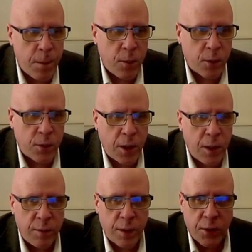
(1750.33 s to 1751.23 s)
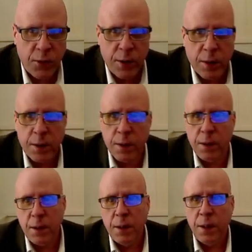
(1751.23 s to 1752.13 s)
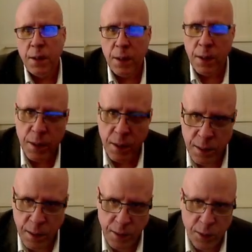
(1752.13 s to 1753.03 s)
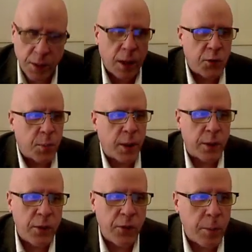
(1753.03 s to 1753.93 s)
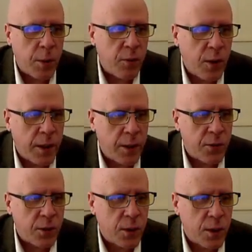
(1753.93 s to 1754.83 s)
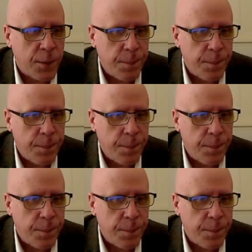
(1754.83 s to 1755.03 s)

Now, it's kind of fun to see that you can algebraically simplify, and it's all good.